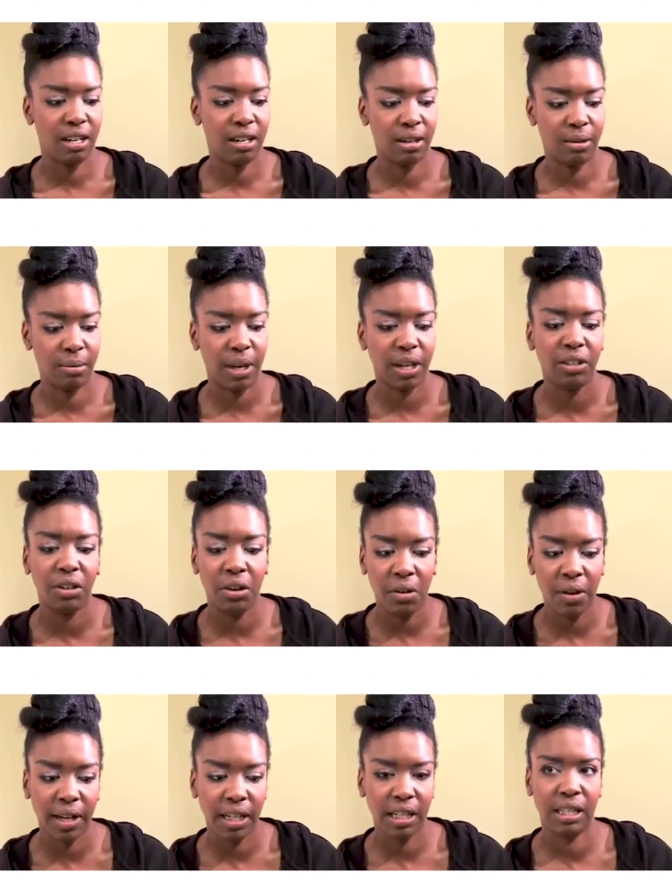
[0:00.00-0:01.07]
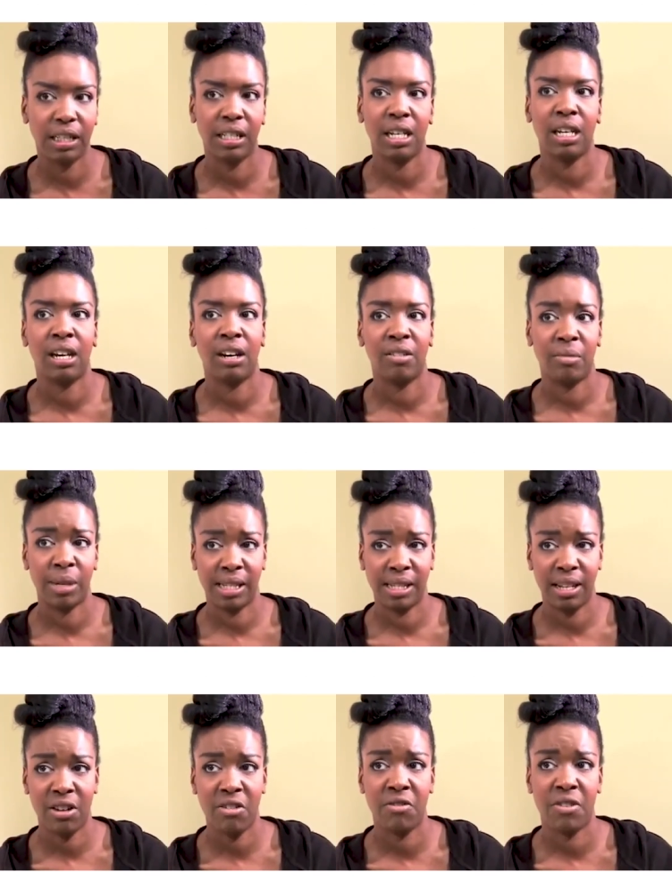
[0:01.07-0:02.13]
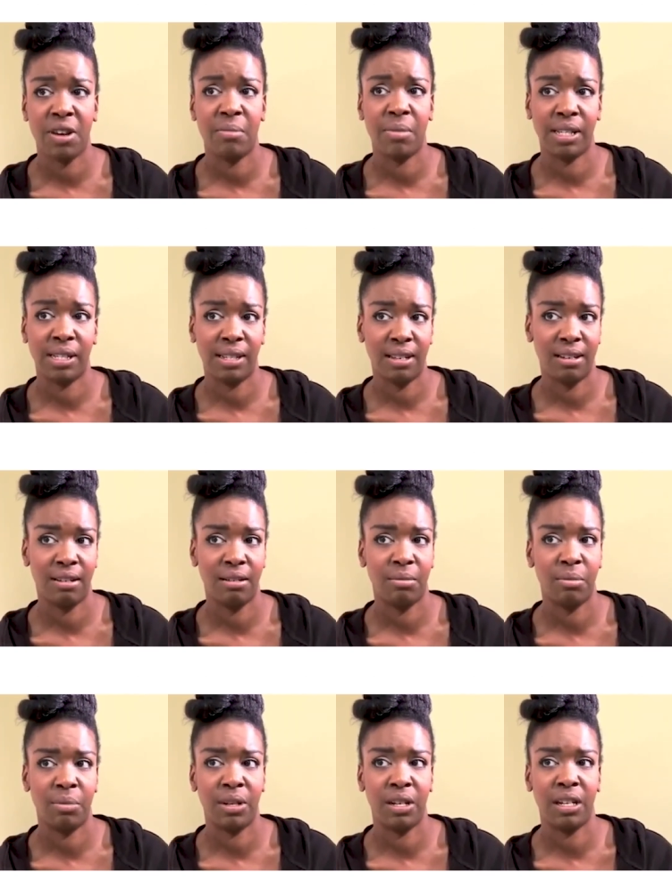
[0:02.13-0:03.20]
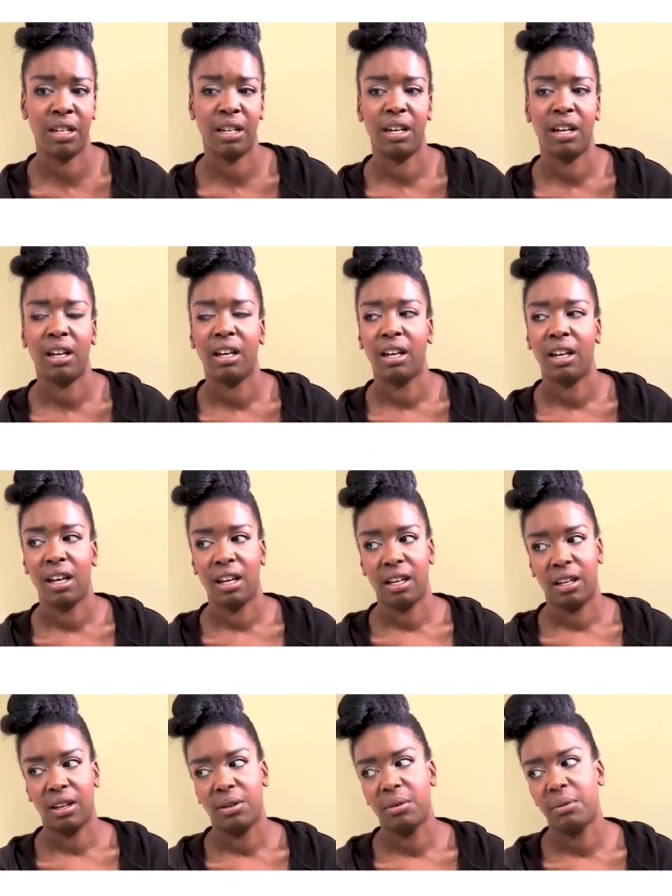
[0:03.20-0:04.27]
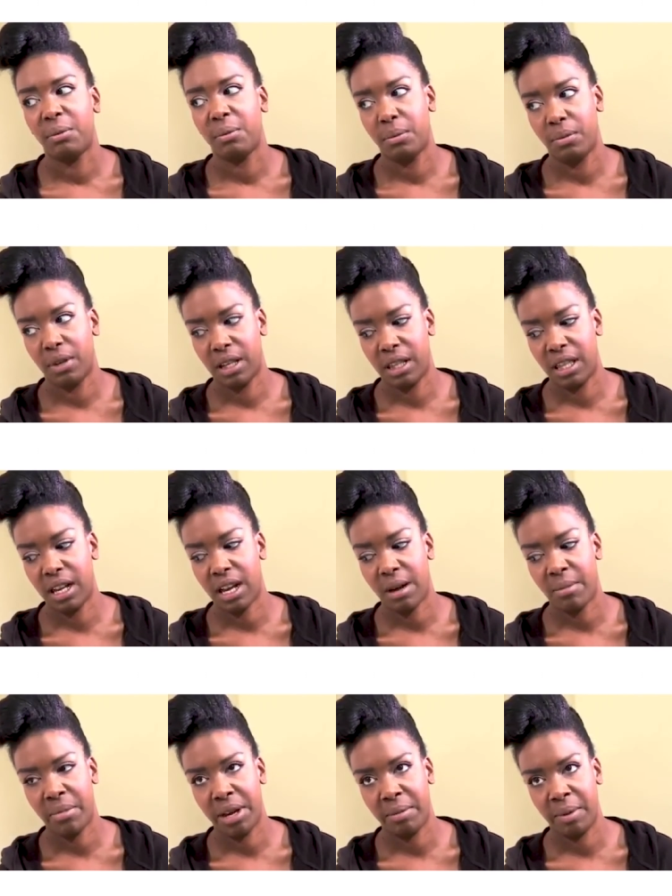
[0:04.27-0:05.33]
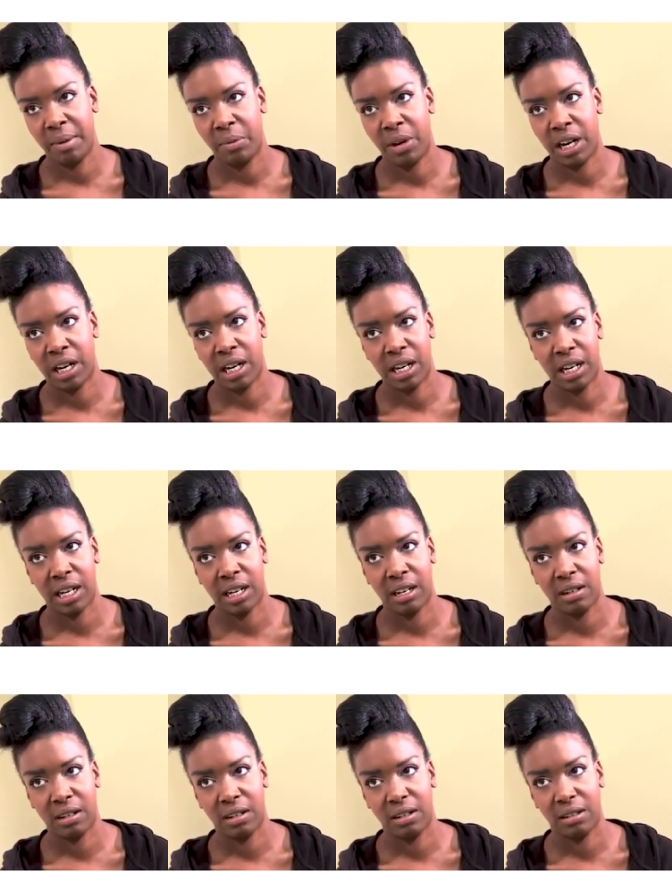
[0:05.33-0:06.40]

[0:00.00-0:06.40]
I know I need to take care of myself and my son, but I think I might be pregnant again.